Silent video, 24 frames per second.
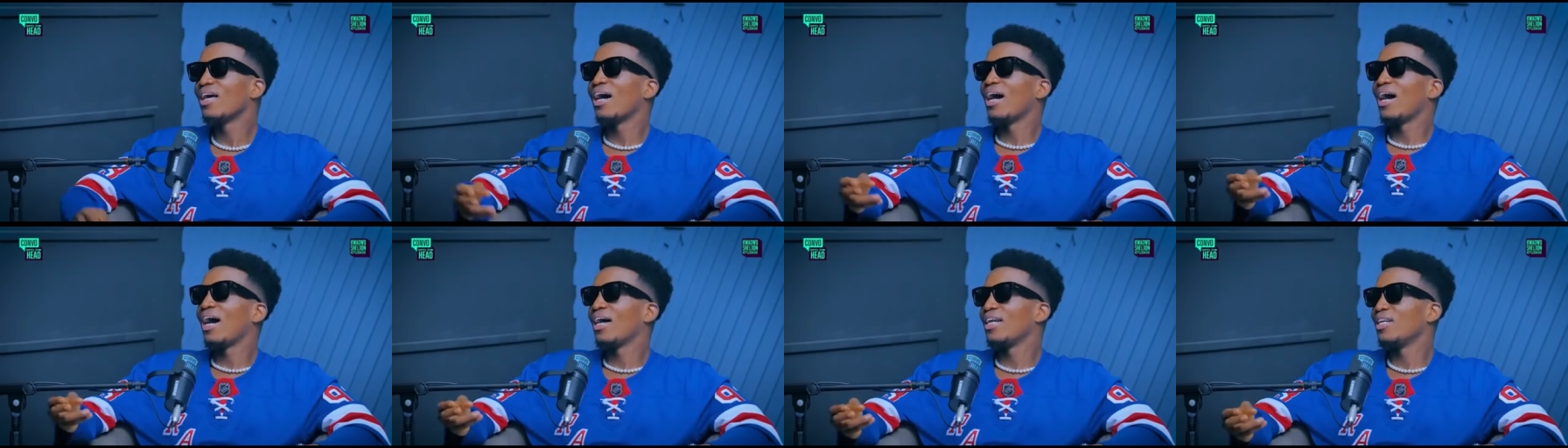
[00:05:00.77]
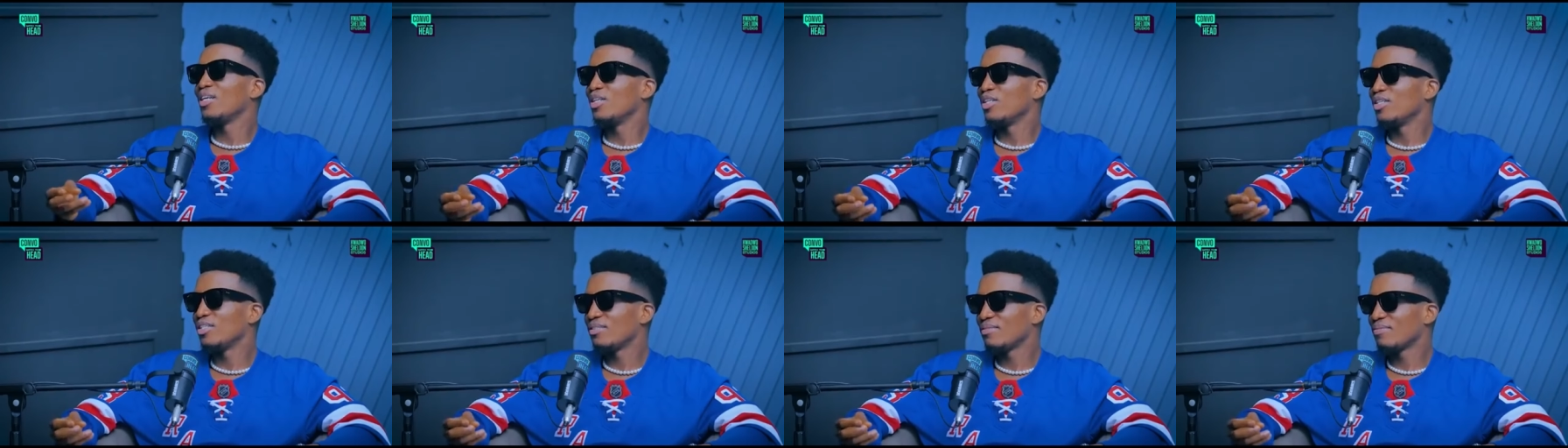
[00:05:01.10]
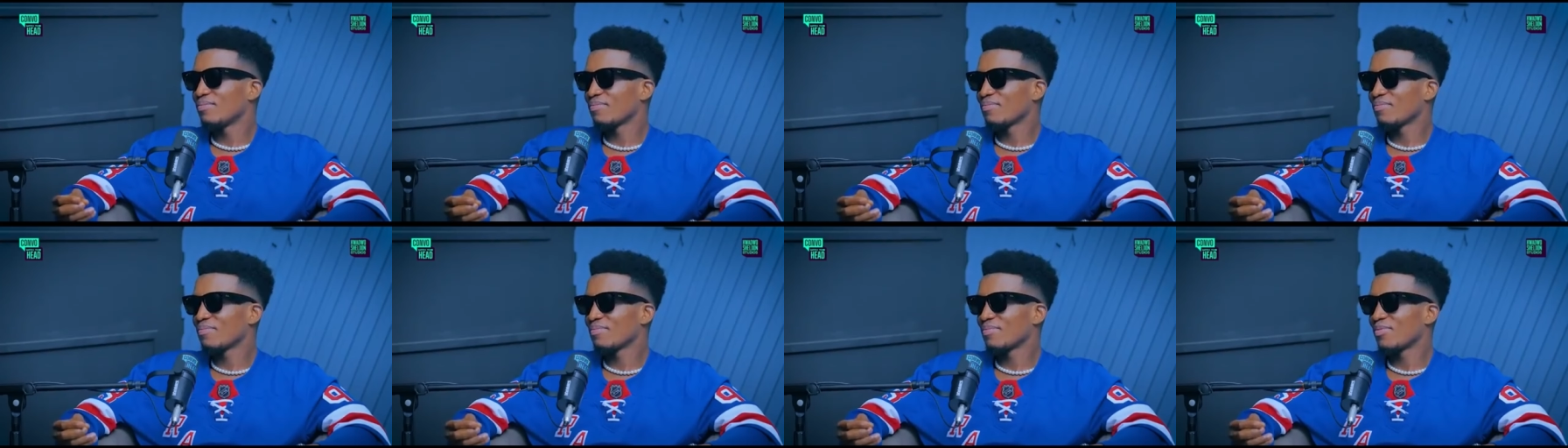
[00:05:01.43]
Nah, they
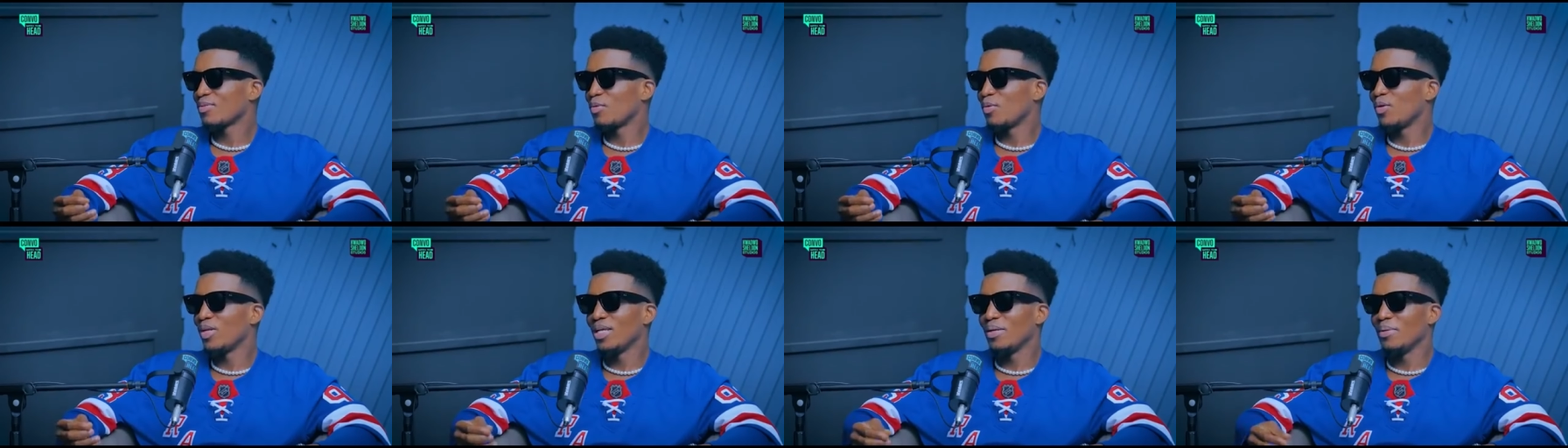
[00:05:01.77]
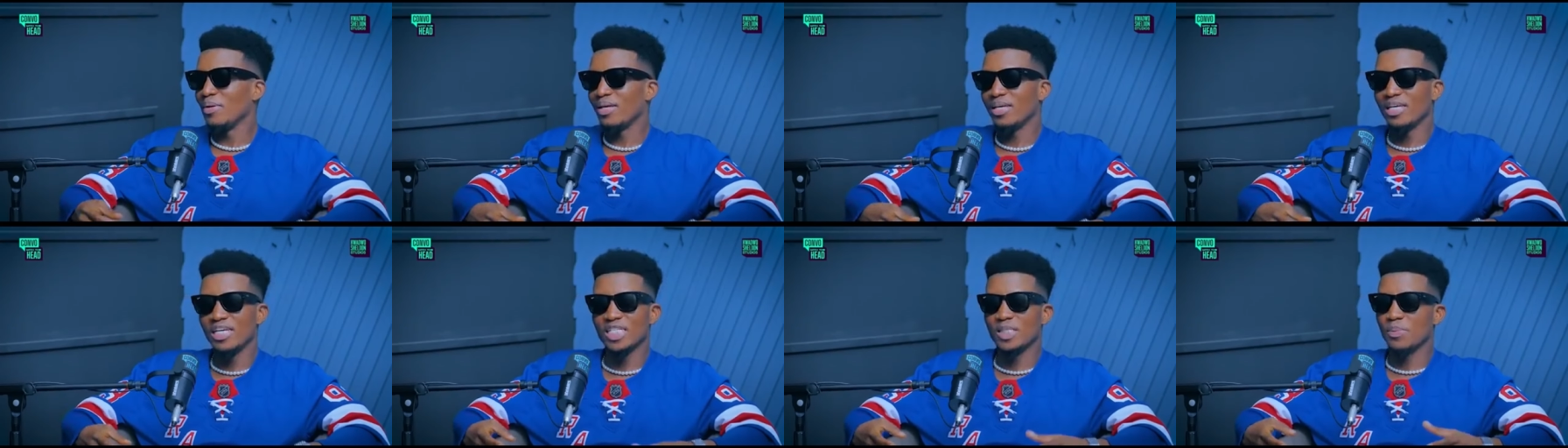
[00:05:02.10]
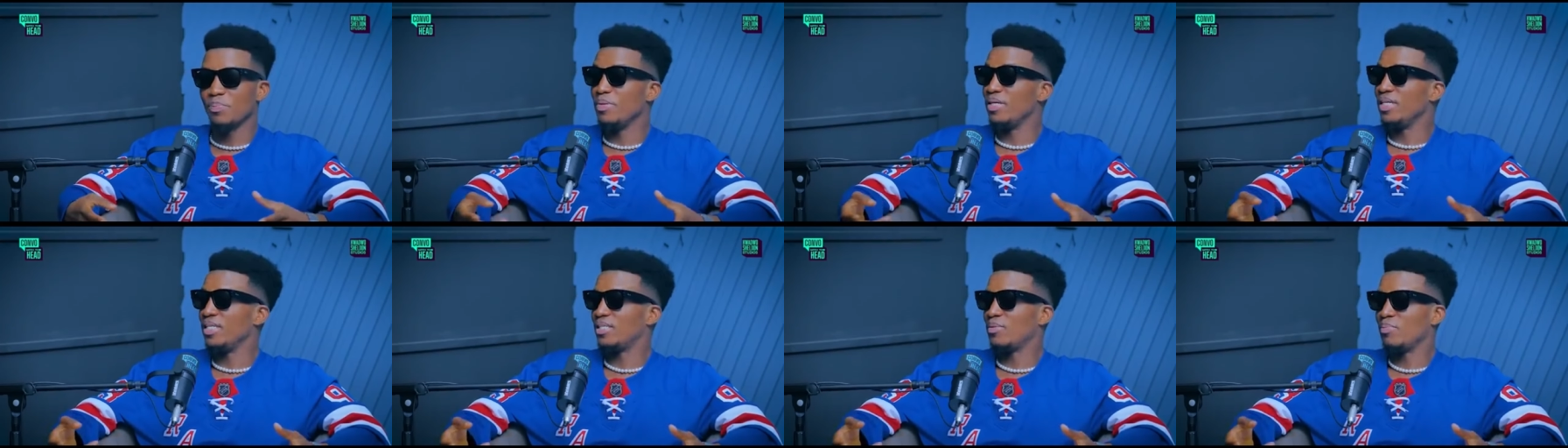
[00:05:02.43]
we they
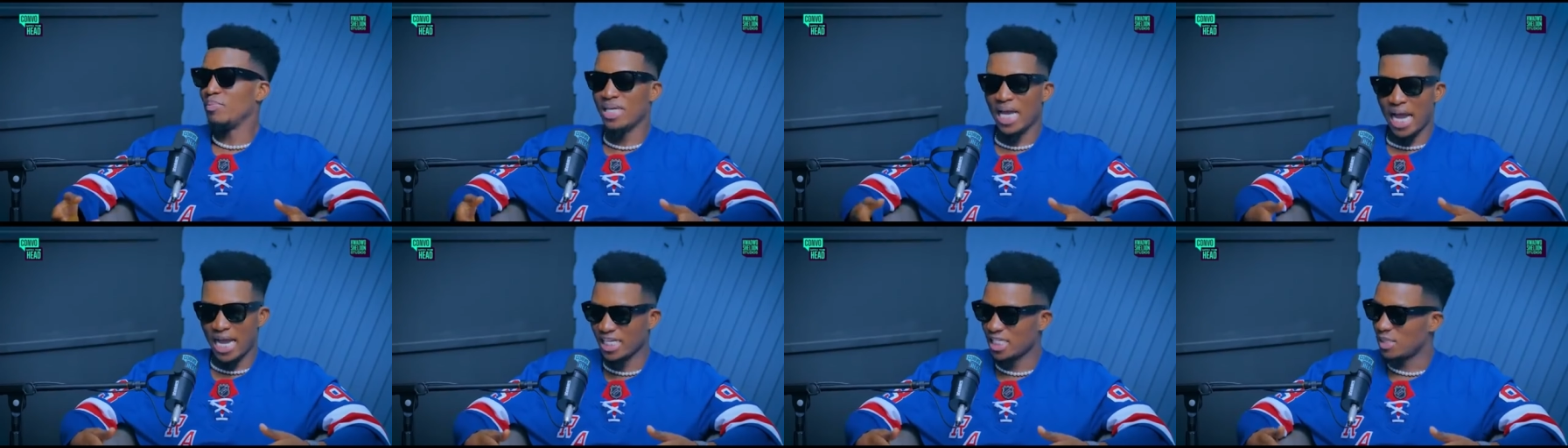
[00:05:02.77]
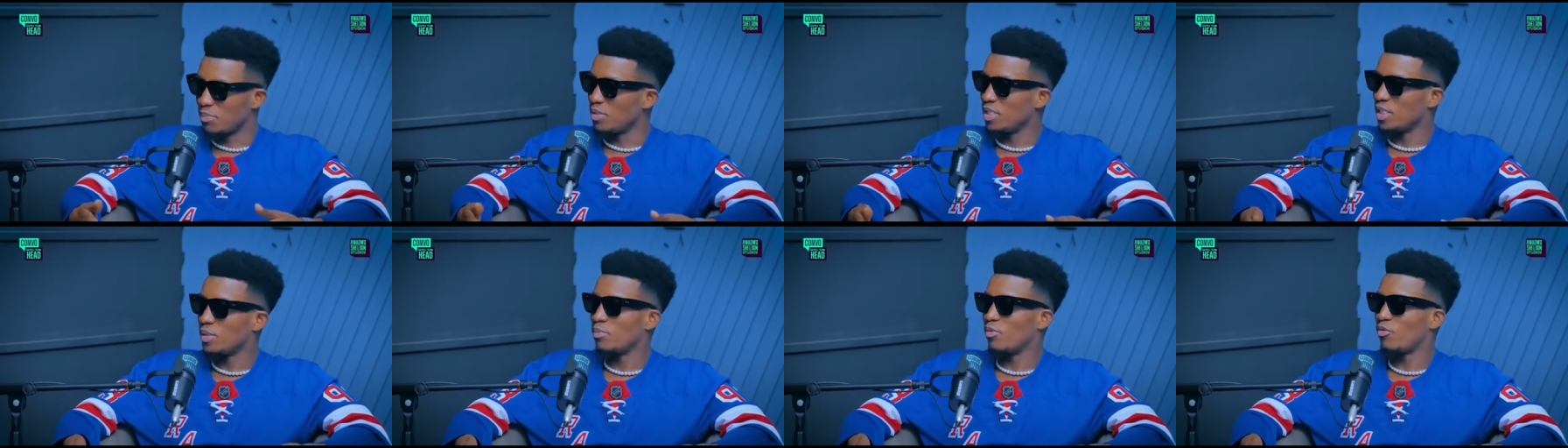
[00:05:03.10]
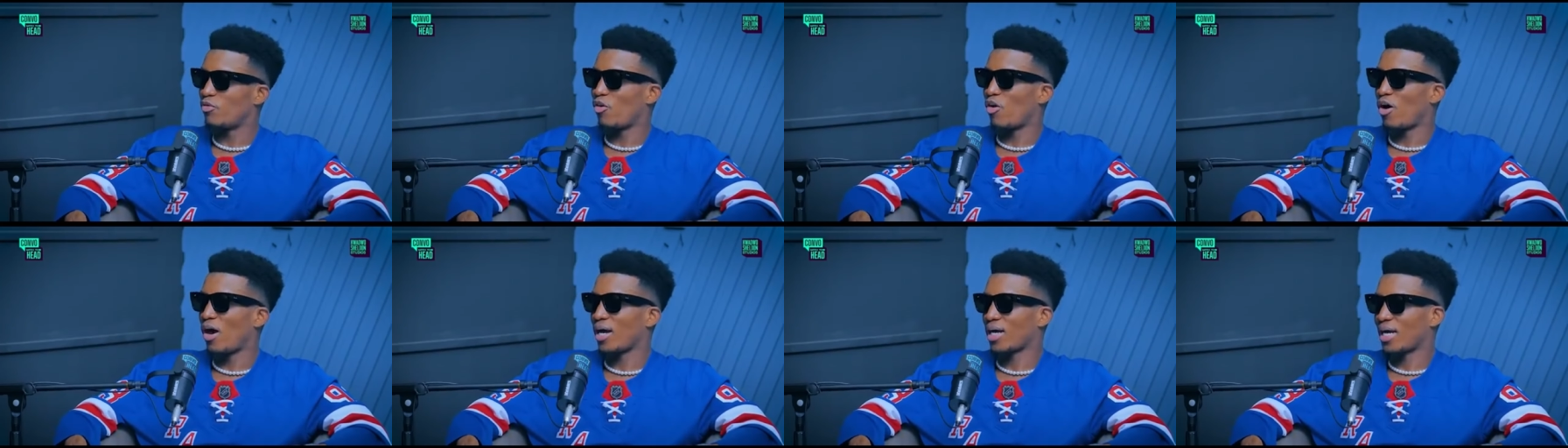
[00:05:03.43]
eat beans. Me, I eat beans
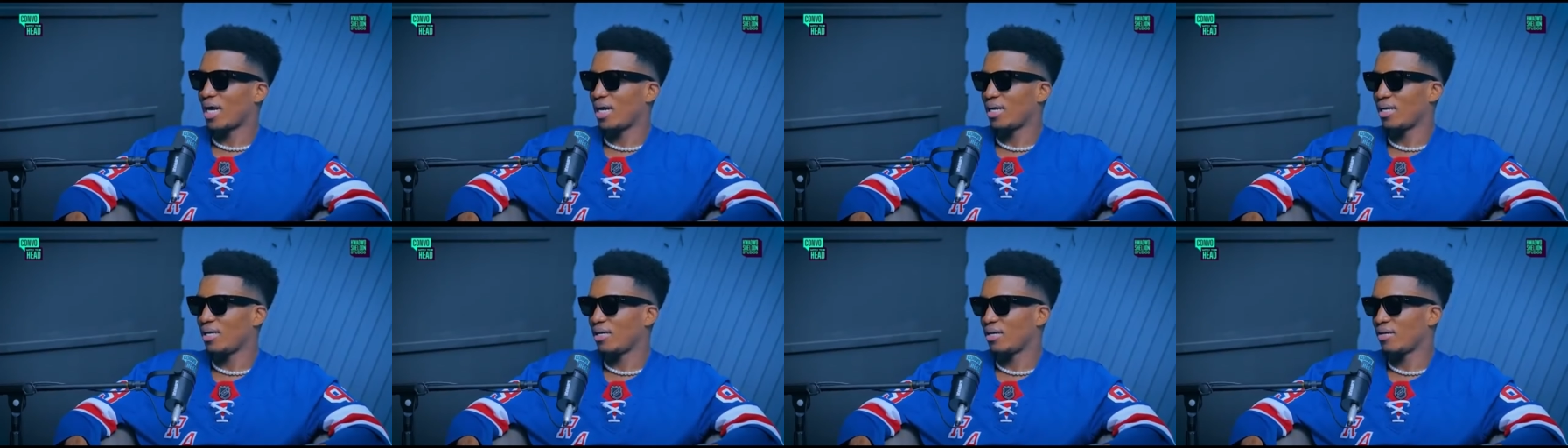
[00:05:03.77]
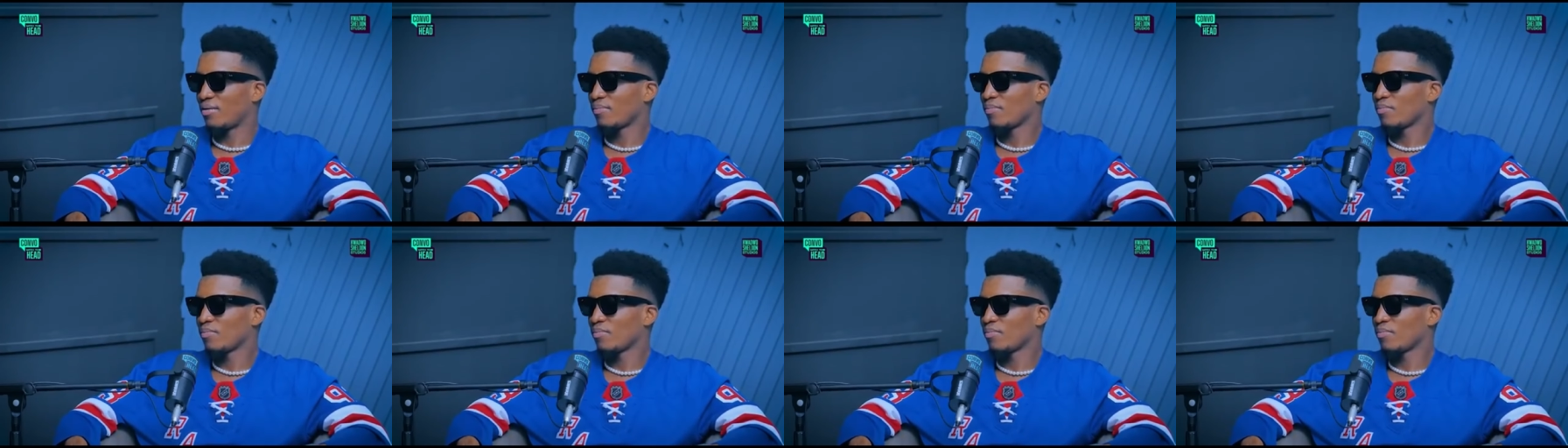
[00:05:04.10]
before I can yeah.